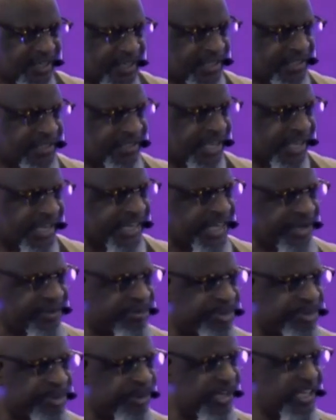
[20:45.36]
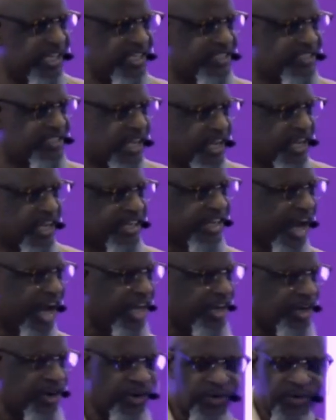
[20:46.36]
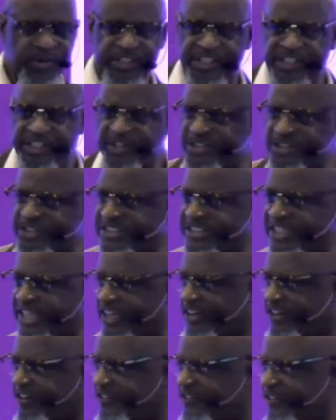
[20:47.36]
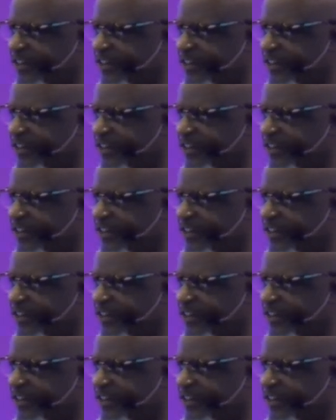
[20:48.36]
that it brings, not only yourself,